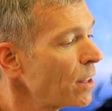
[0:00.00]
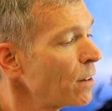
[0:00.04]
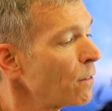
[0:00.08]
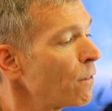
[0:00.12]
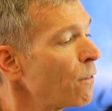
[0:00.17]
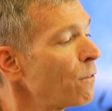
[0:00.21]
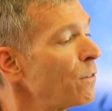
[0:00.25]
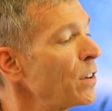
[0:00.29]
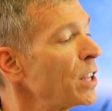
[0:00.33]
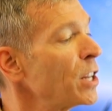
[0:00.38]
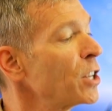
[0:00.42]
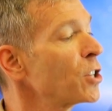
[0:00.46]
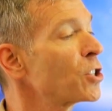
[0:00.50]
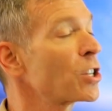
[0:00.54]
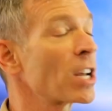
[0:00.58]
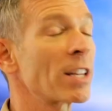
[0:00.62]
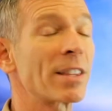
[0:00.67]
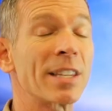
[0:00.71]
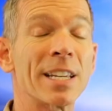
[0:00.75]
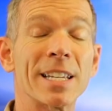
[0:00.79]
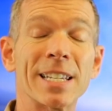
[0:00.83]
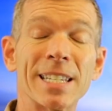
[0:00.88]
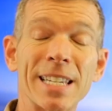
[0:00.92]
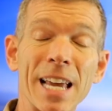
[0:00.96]
then finish
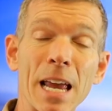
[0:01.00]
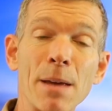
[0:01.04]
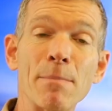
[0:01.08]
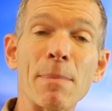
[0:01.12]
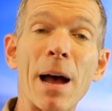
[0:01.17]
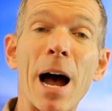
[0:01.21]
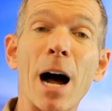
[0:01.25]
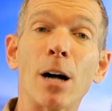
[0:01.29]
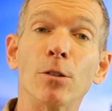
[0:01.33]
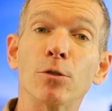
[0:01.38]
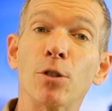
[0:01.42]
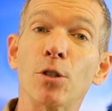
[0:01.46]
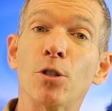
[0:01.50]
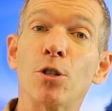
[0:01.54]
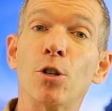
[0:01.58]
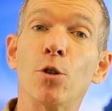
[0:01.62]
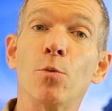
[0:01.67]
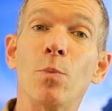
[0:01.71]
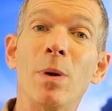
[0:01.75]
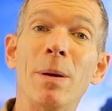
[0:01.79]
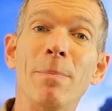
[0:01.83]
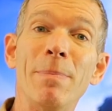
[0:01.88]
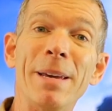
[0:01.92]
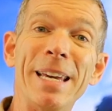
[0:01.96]
at the same
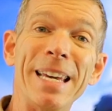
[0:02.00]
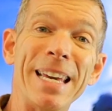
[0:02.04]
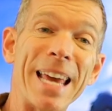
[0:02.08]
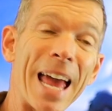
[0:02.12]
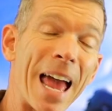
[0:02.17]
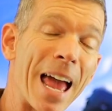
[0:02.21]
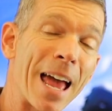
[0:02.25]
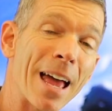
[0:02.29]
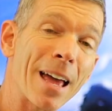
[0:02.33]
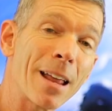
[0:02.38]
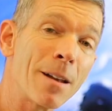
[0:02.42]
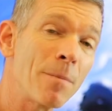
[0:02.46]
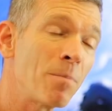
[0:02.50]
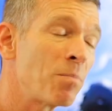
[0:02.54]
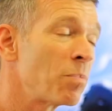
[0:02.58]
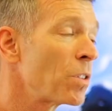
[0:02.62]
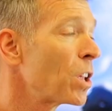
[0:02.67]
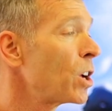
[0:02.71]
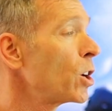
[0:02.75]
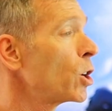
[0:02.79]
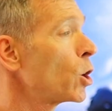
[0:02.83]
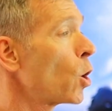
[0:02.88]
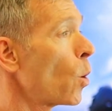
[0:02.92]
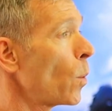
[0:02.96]
altitude we began,
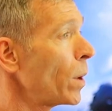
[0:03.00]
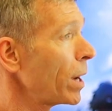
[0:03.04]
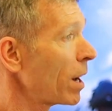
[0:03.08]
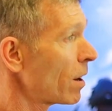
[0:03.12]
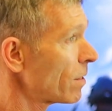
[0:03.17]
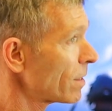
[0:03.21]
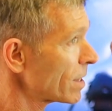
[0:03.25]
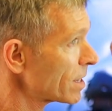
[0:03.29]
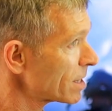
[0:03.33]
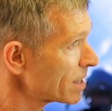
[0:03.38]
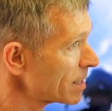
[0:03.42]
going on the